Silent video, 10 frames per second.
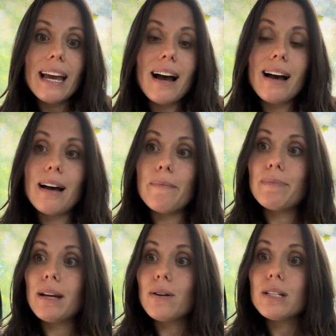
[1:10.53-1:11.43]

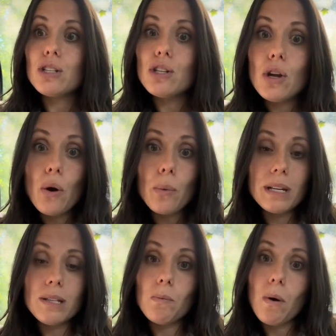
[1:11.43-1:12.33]
There is no
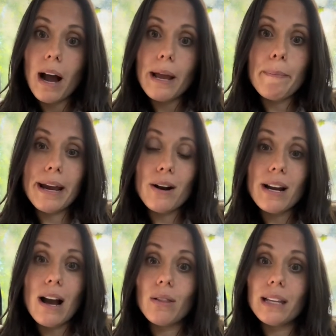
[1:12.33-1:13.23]
reason why a
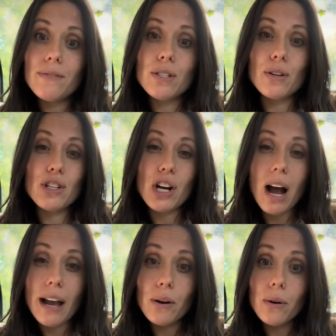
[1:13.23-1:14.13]
parent outlives their
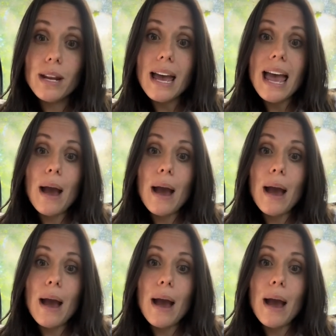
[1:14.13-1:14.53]
child.